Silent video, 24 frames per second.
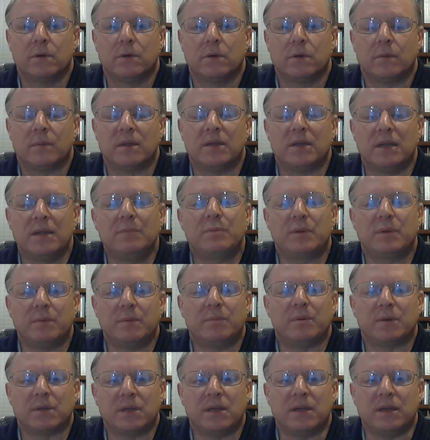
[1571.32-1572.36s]
I mean, deeply
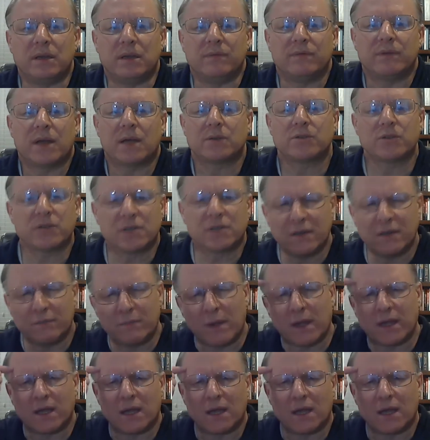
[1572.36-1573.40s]
believe, not just give
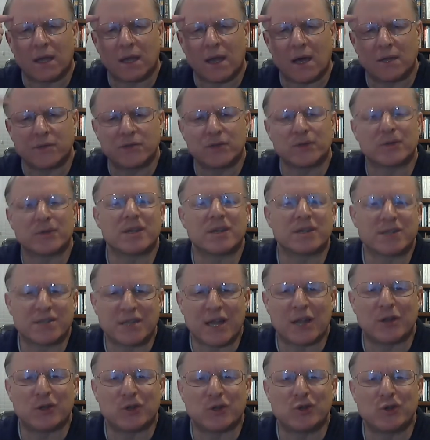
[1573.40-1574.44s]
my conscious
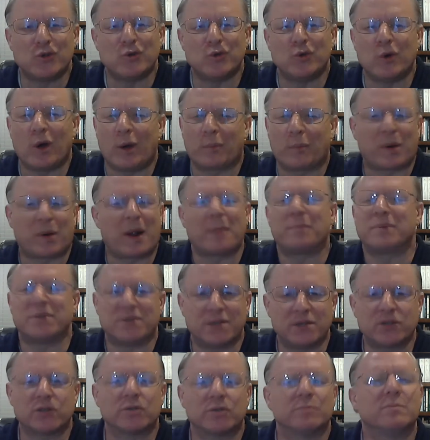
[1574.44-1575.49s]
assent to a
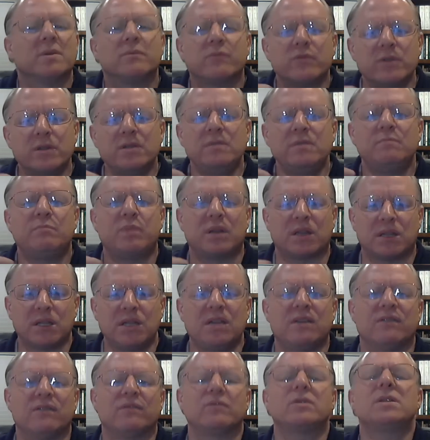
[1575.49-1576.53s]
proposition, but really
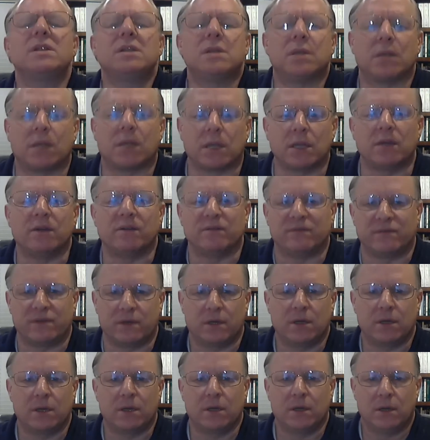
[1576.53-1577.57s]
believe, really live
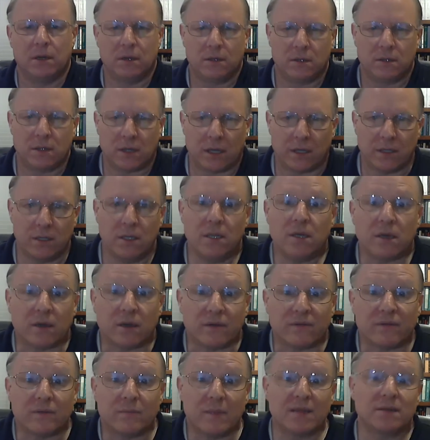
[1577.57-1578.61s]
the idea.
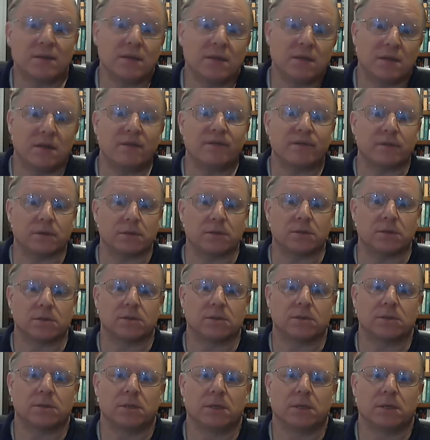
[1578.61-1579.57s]
If it makes a difference,